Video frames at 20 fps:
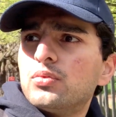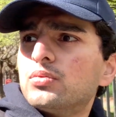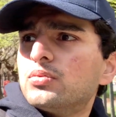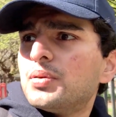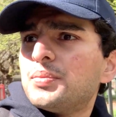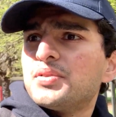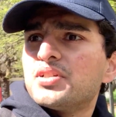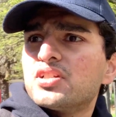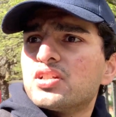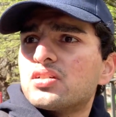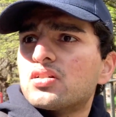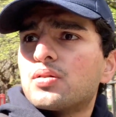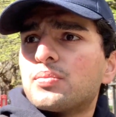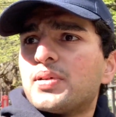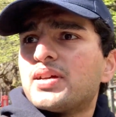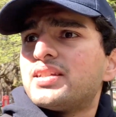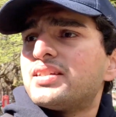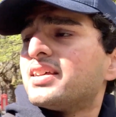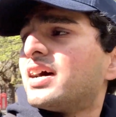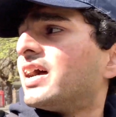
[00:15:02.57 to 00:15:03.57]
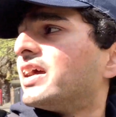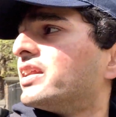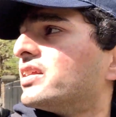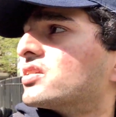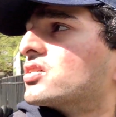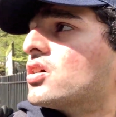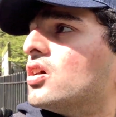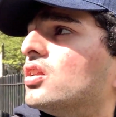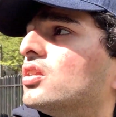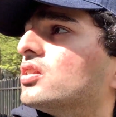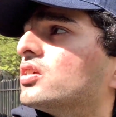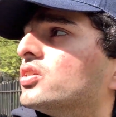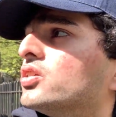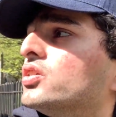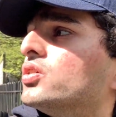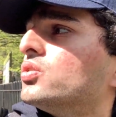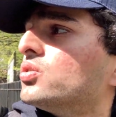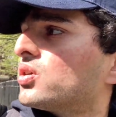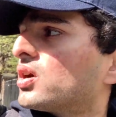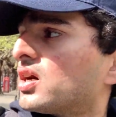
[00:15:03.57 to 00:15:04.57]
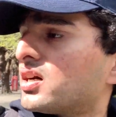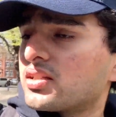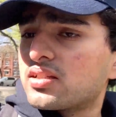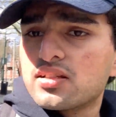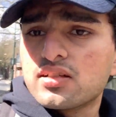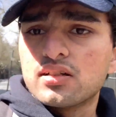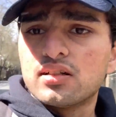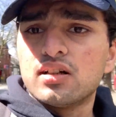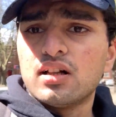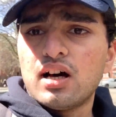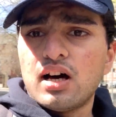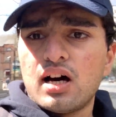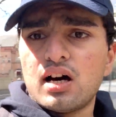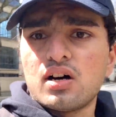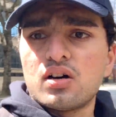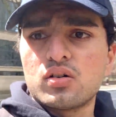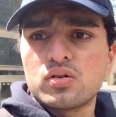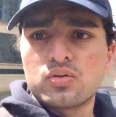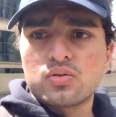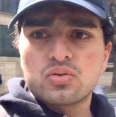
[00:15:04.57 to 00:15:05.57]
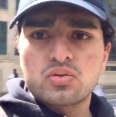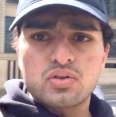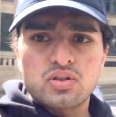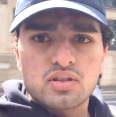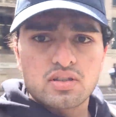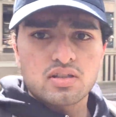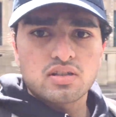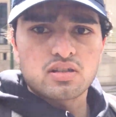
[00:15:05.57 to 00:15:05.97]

Let me just on my side. It's called the Newcastle House.